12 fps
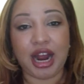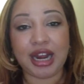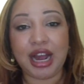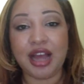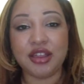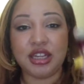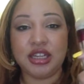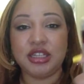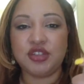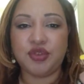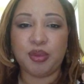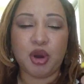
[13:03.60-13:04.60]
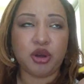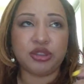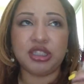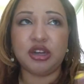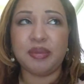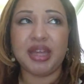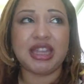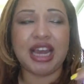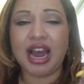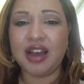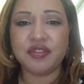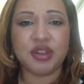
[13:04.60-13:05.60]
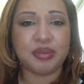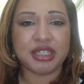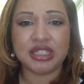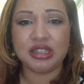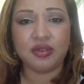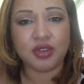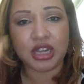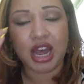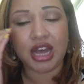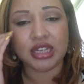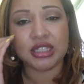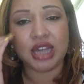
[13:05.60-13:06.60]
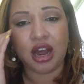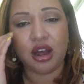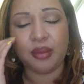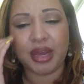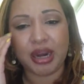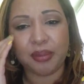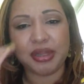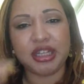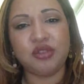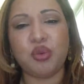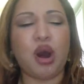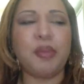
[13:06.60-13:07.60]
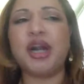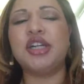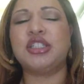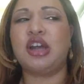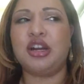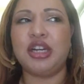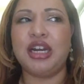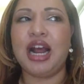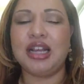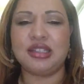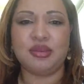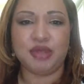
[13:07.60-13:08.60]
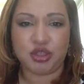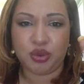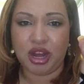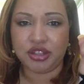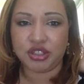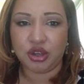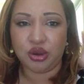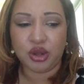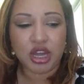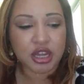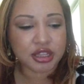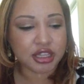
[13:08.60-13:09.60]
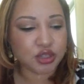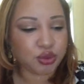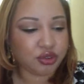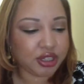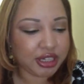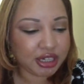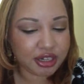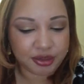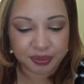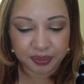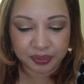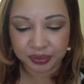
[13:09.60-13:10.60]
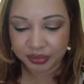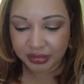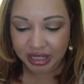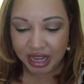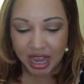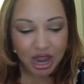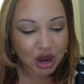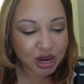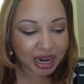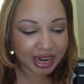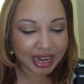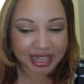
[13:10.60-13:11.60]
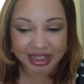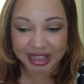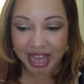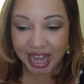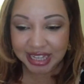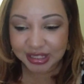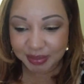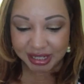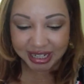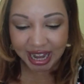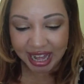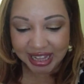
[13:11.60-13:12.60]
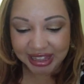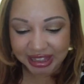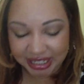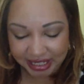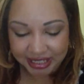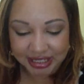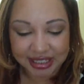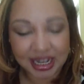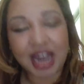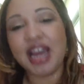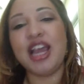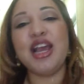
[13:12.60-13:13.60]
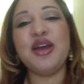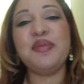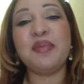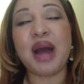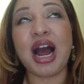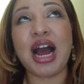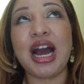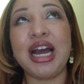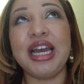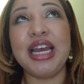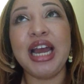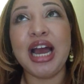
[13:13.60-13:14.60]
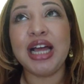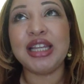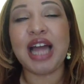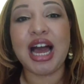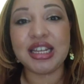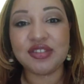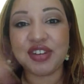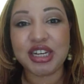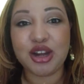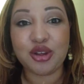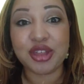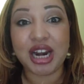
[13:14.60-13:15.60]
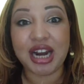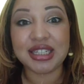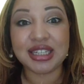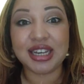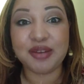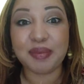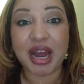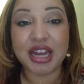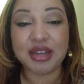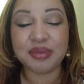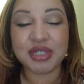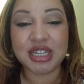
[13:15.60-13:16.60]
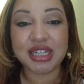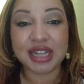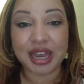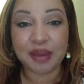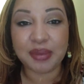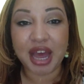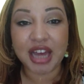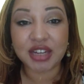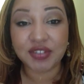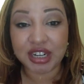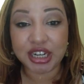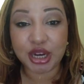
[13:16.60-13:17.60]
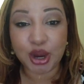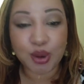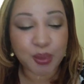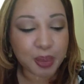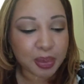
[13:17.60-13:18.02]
I got these from Ulta, but they have them in CVS, and I believe Walmart and Target has them as well. So these were really good. Okay, last but not least, in my last video that I did, my Ipsy Glam Bag video,